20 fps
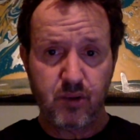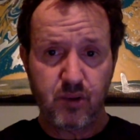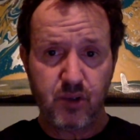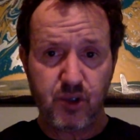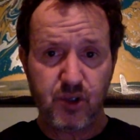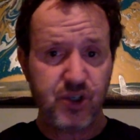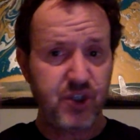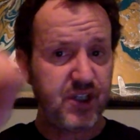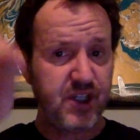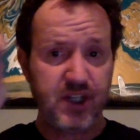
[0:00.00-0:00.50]

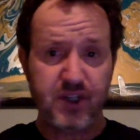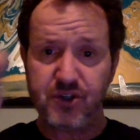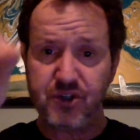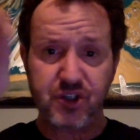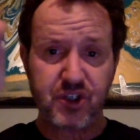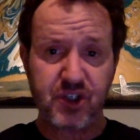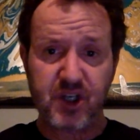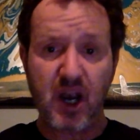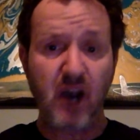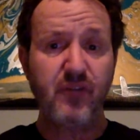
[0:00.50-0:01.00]
You just didn't
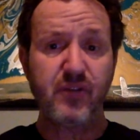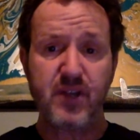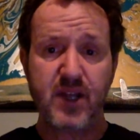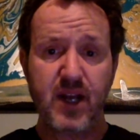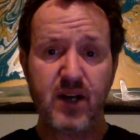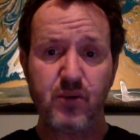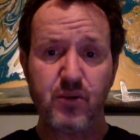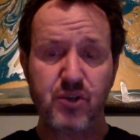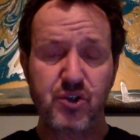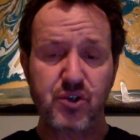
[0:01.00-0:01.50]
discover
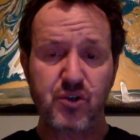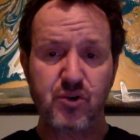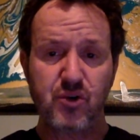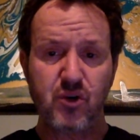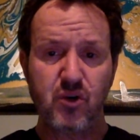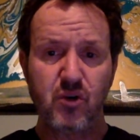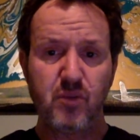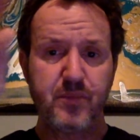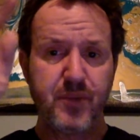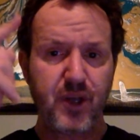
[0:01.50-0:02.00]
that it was
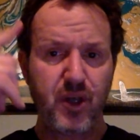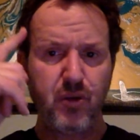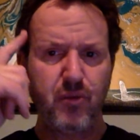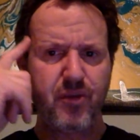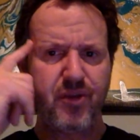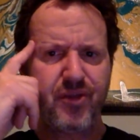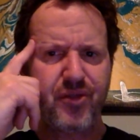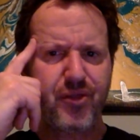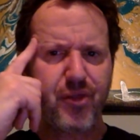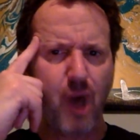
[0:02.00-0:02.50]
true, but you
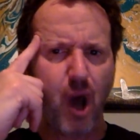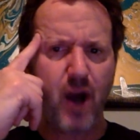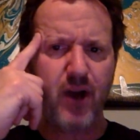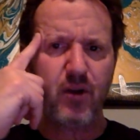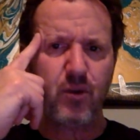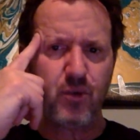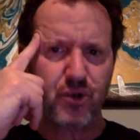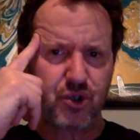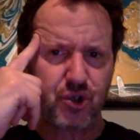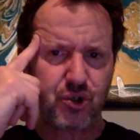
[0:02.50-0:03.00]
thought
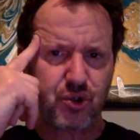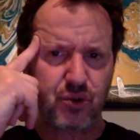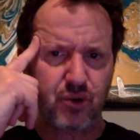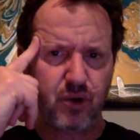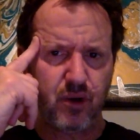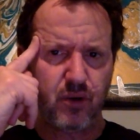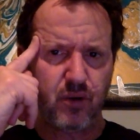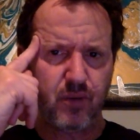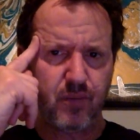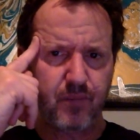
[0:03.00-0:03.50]
it was
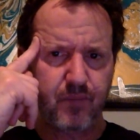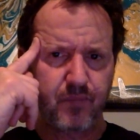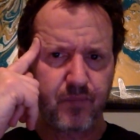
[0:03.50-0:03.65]
true.